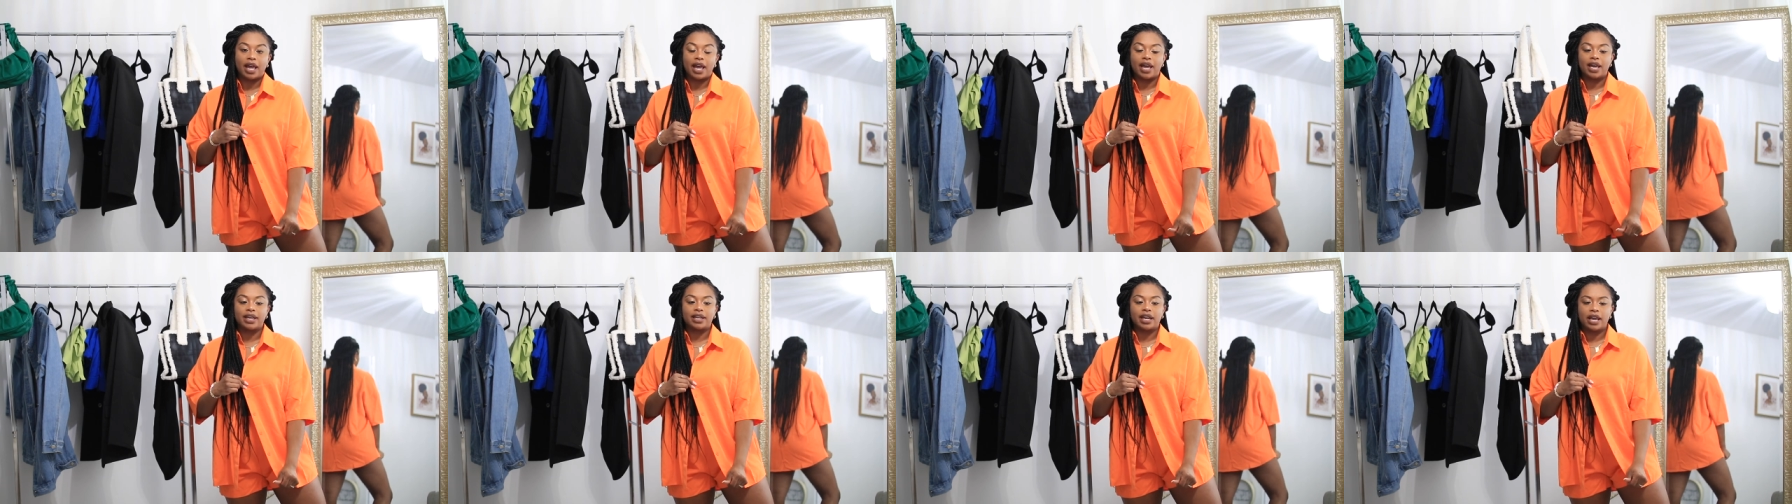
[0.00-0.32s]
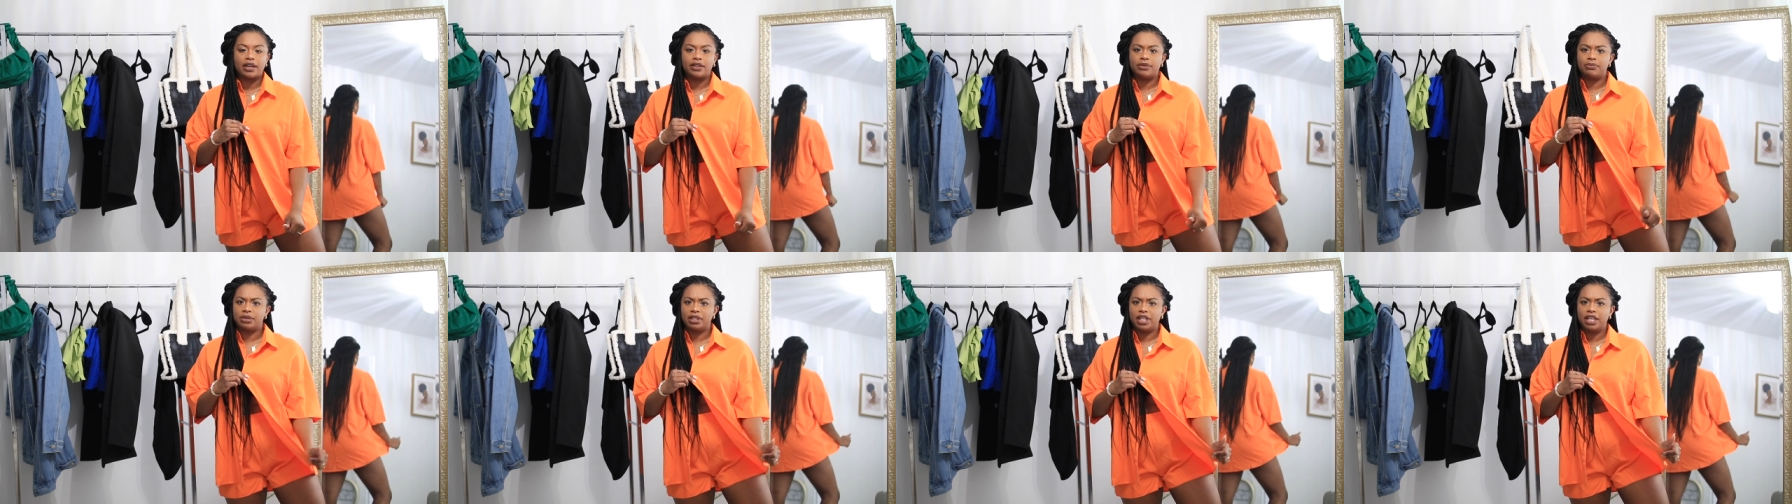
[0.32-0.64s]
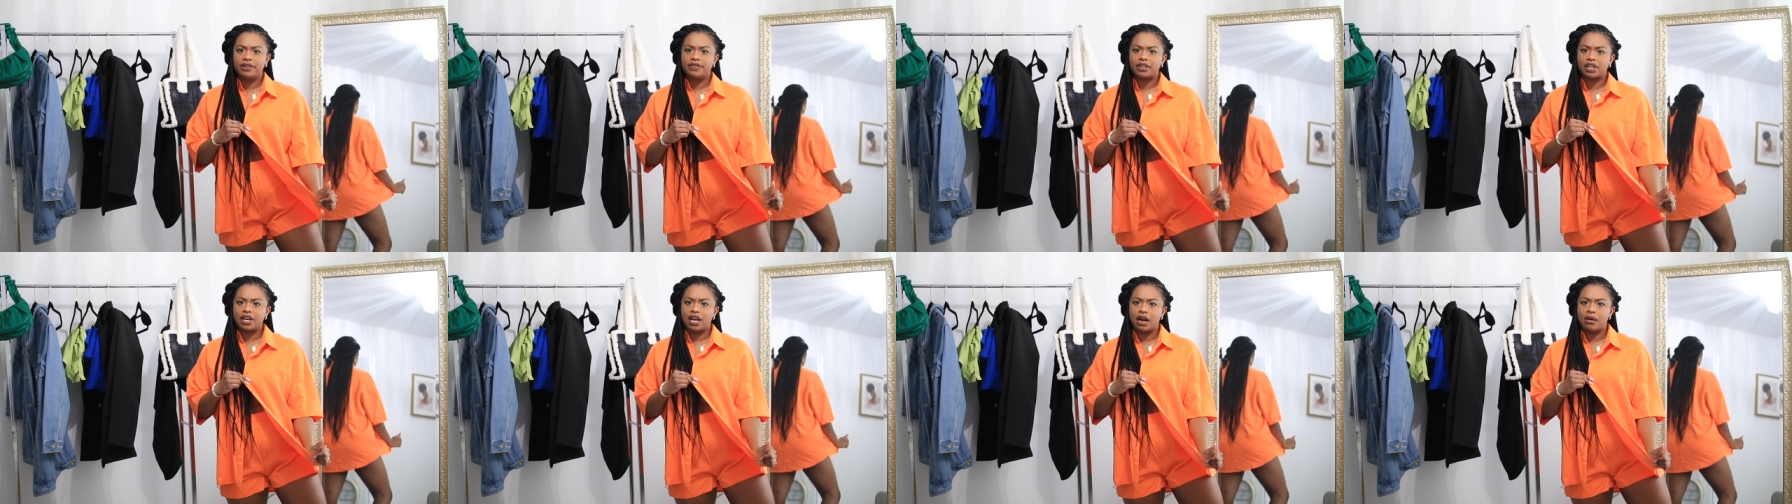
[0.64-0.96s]
and I
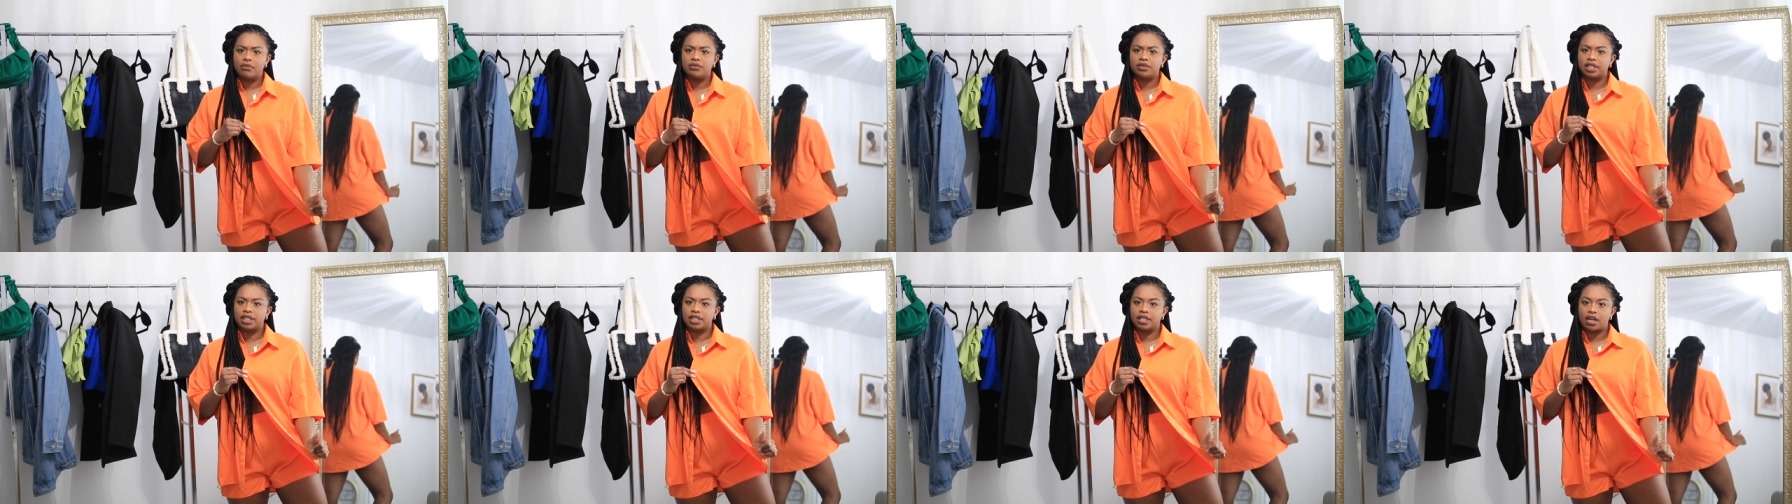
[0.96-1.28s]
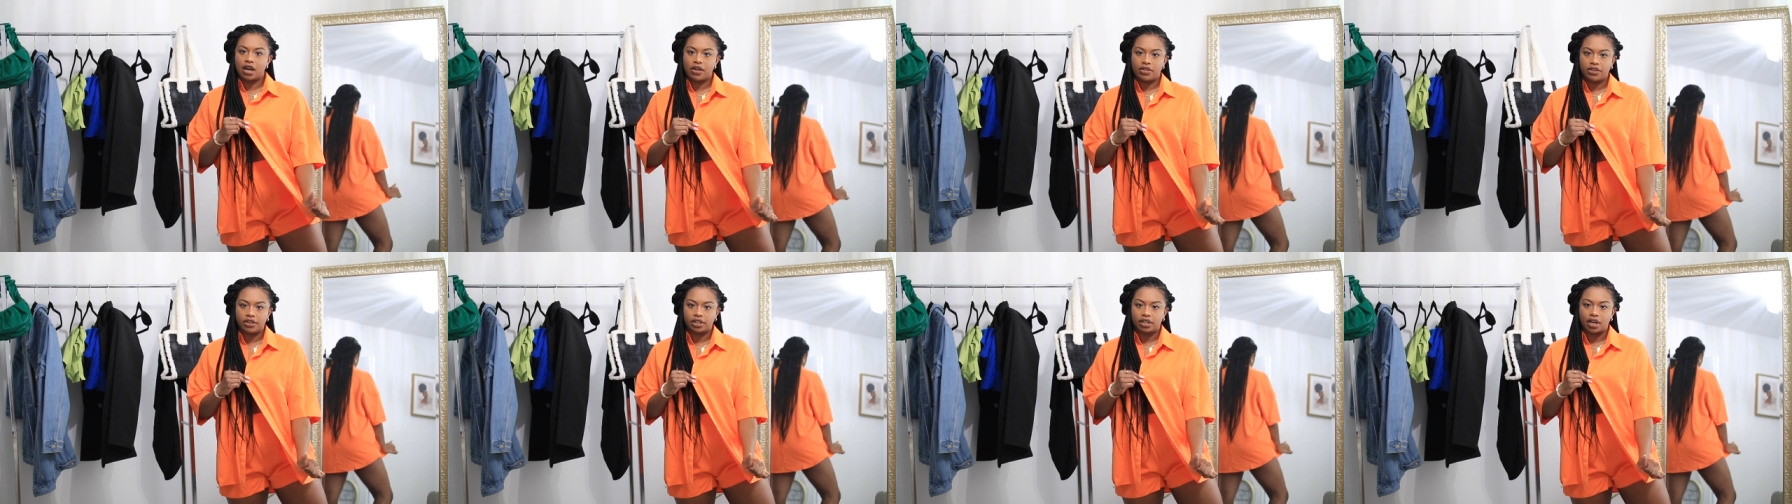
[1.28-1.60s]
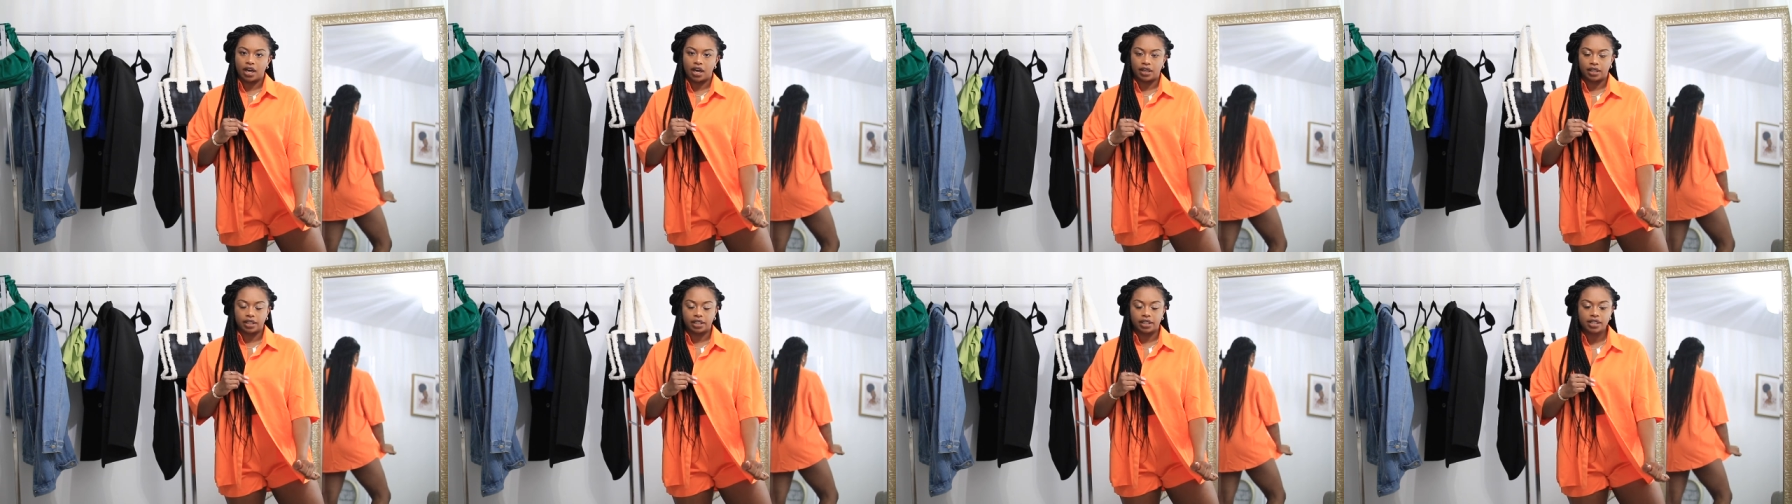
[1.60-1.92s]
believe it comes in other
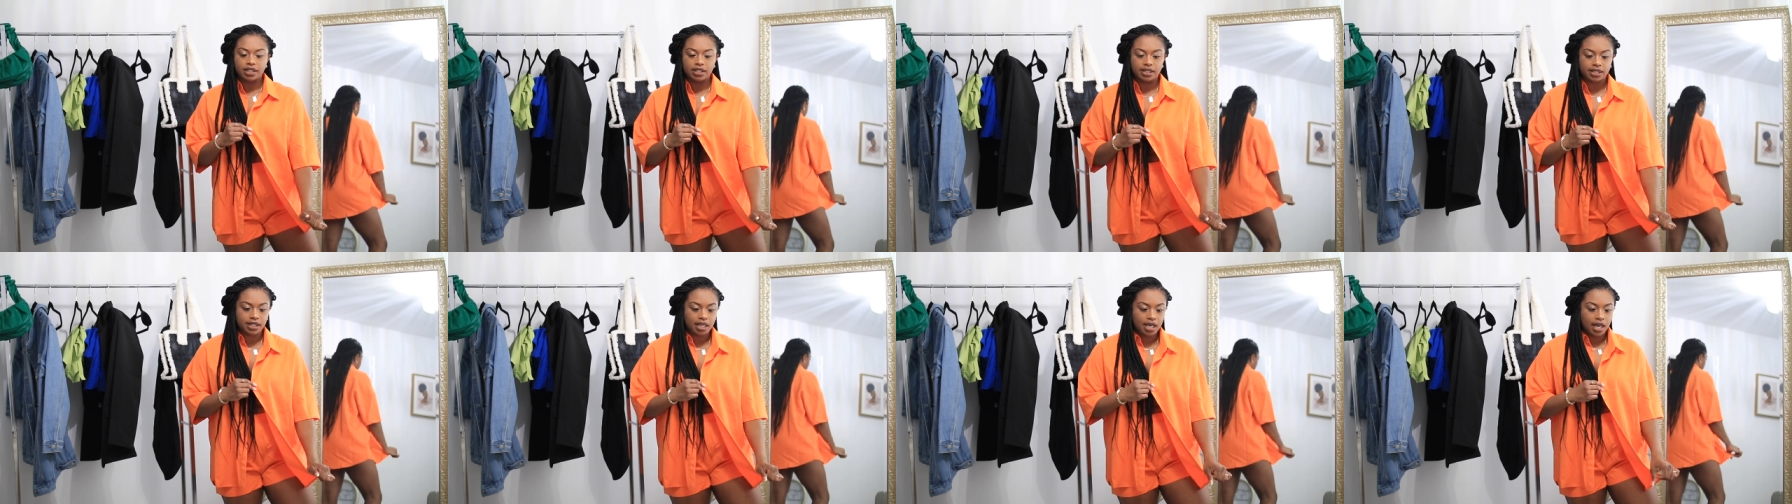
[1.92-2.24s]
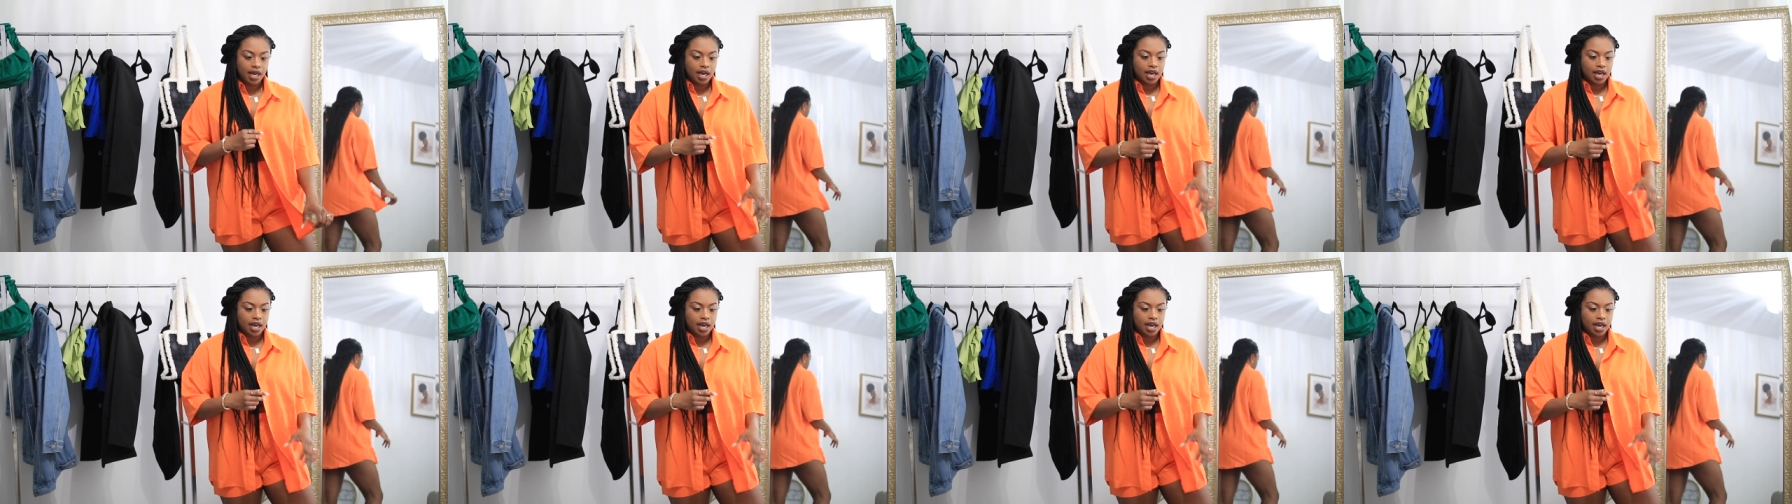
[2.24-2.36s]
colors.